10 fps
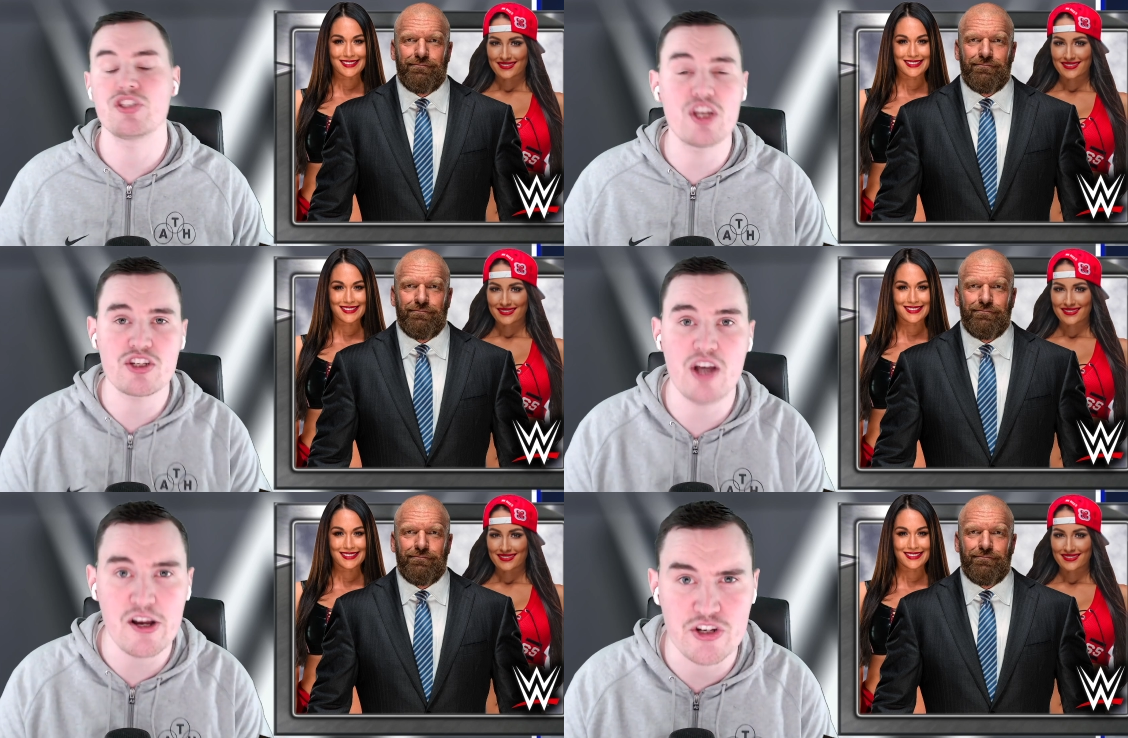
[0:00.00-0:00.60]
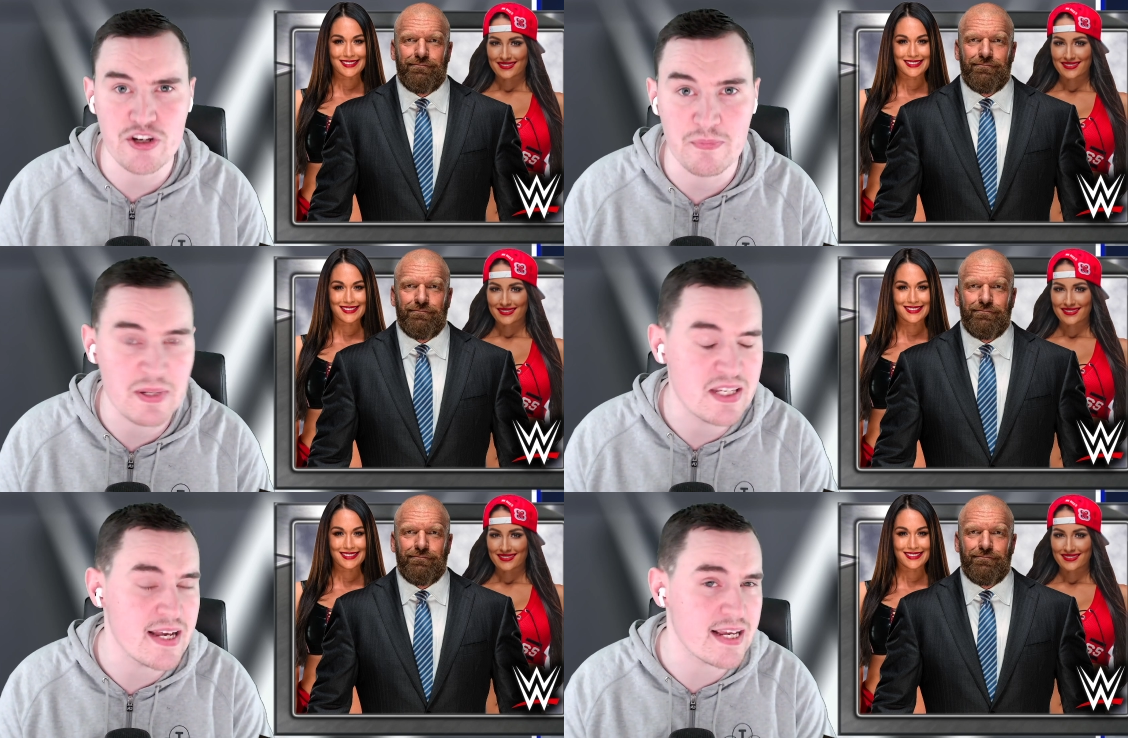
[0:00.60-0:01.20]
Speaker 1: discussion,
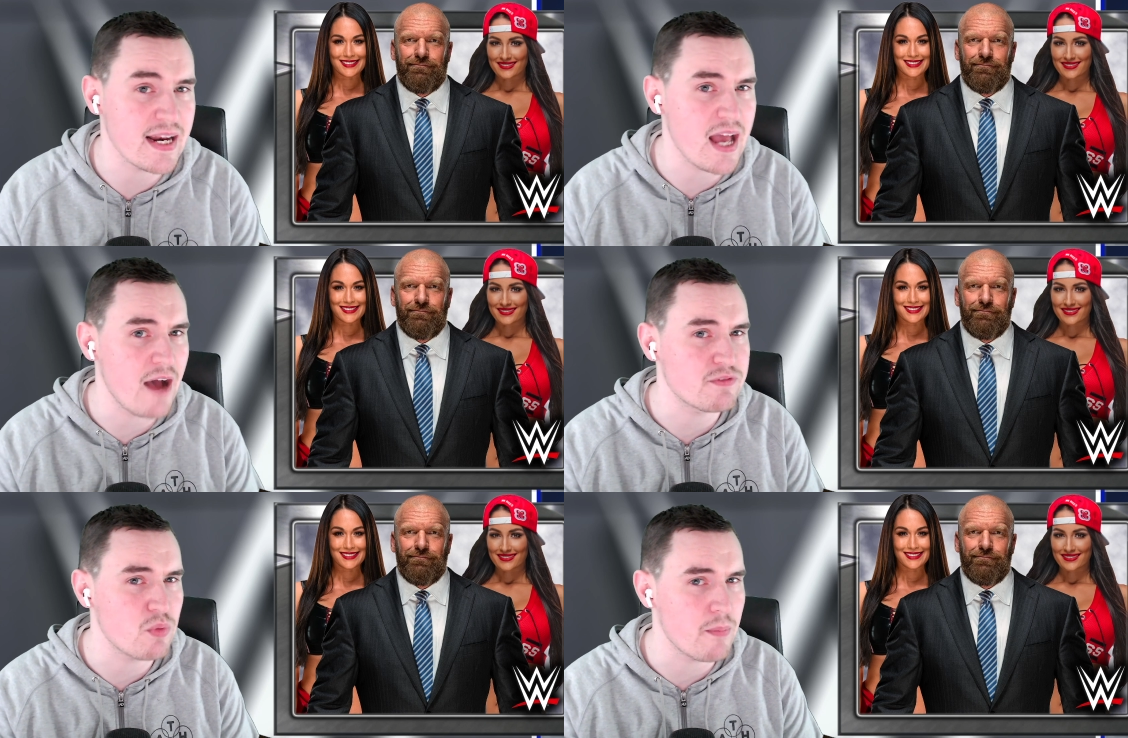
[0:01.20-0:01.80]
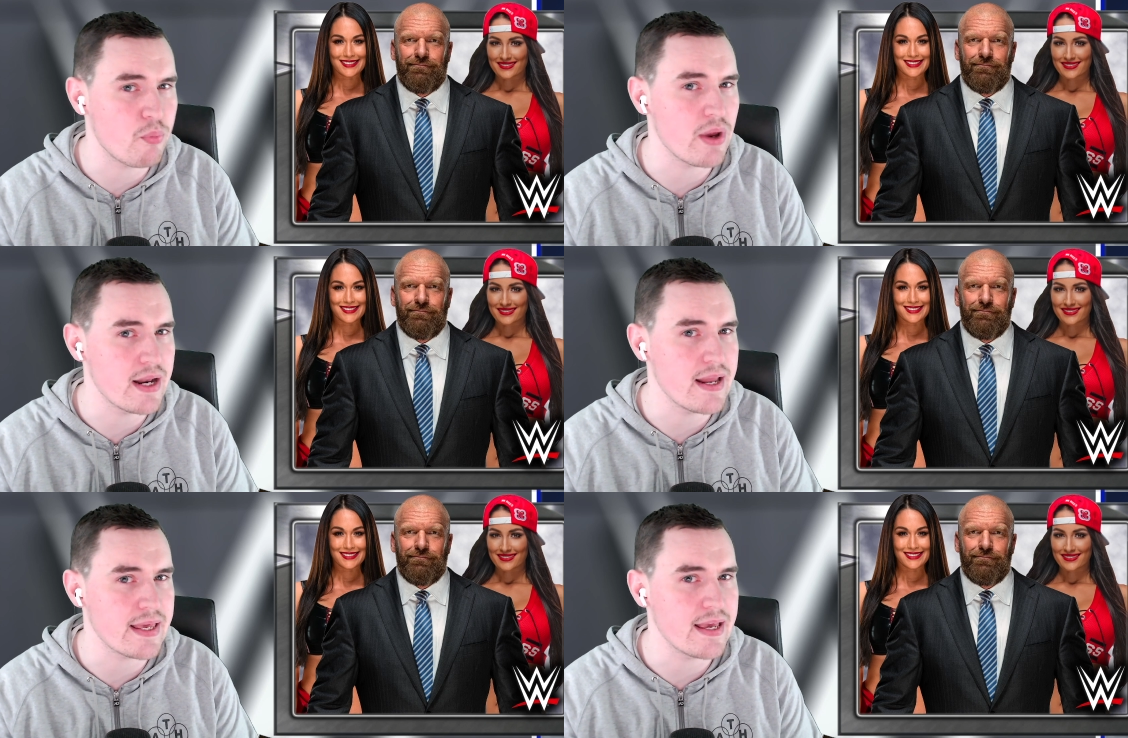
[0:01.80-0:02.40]
particularly after what Brie
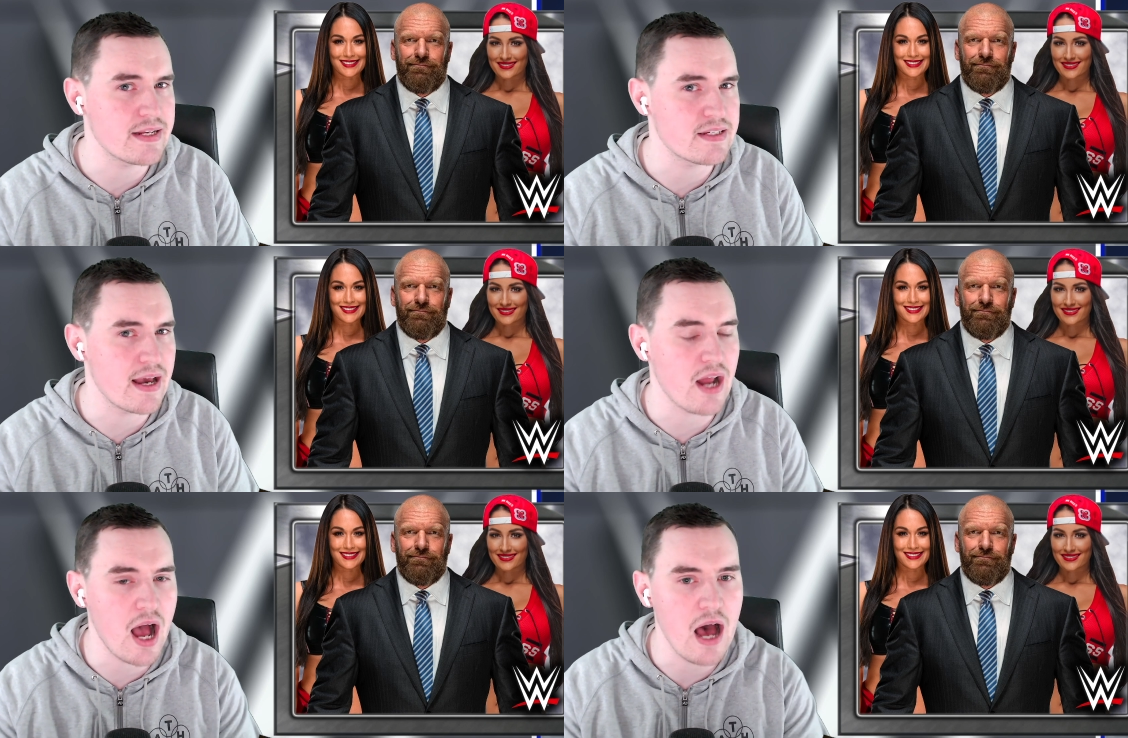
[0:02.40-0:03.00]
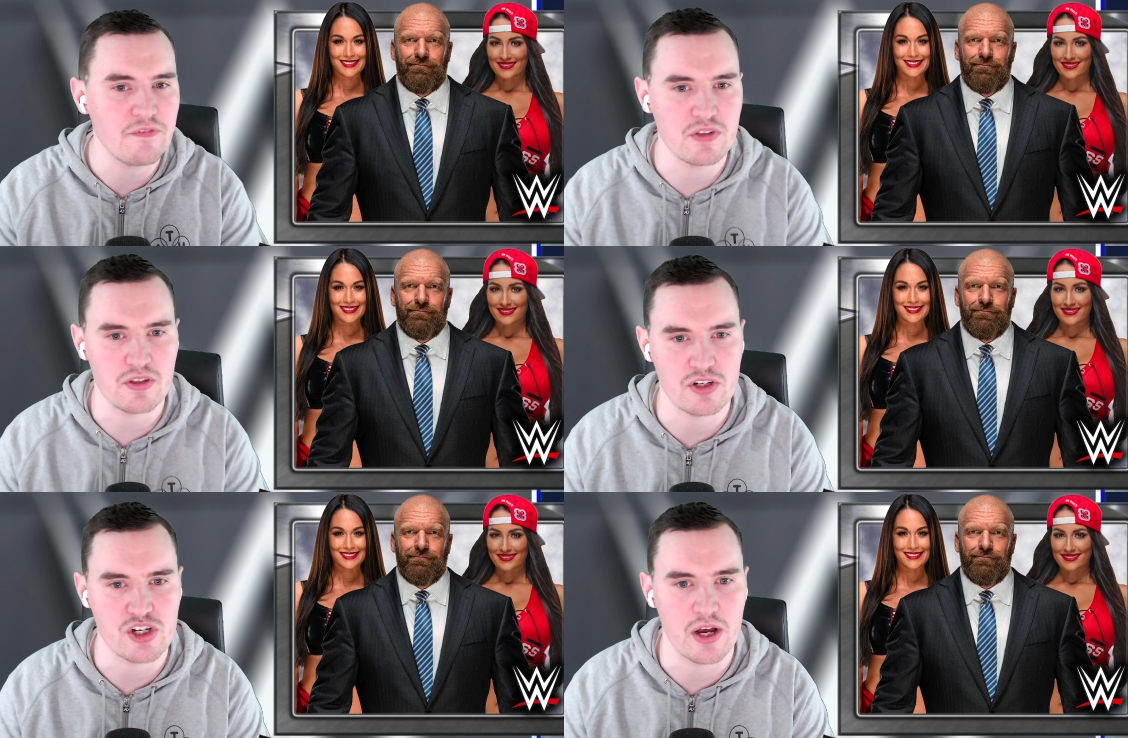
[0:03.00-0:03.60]
and Nikki had said after
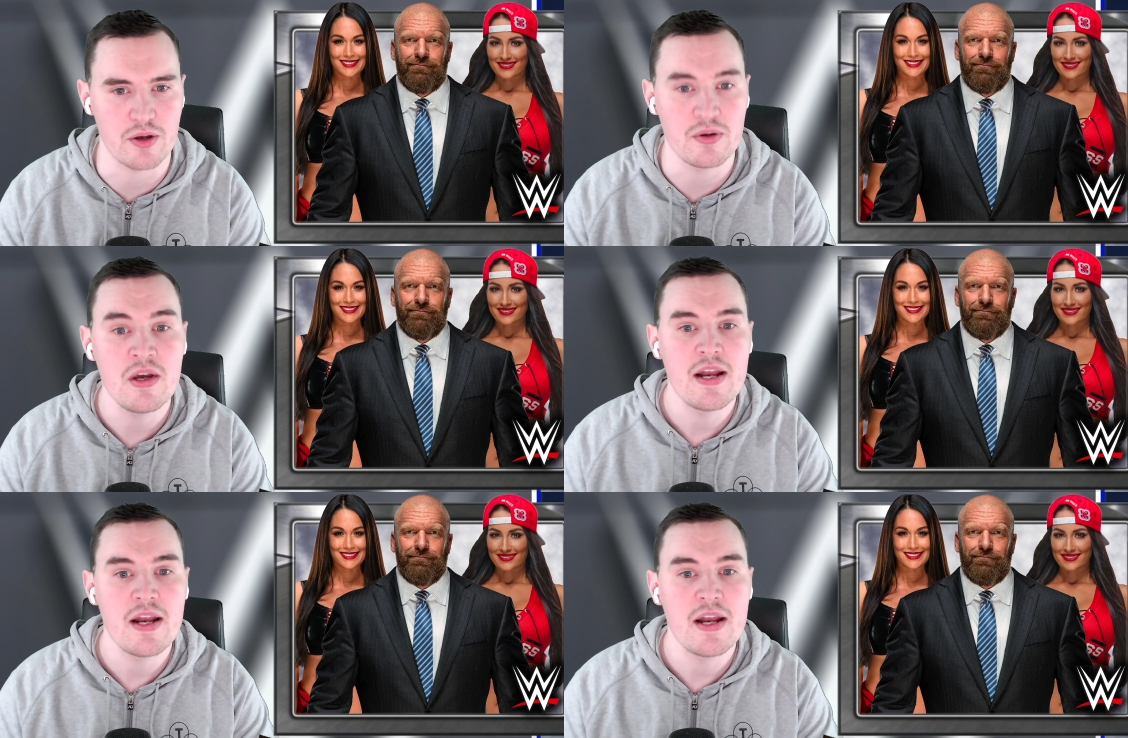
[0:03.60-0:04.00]
the show.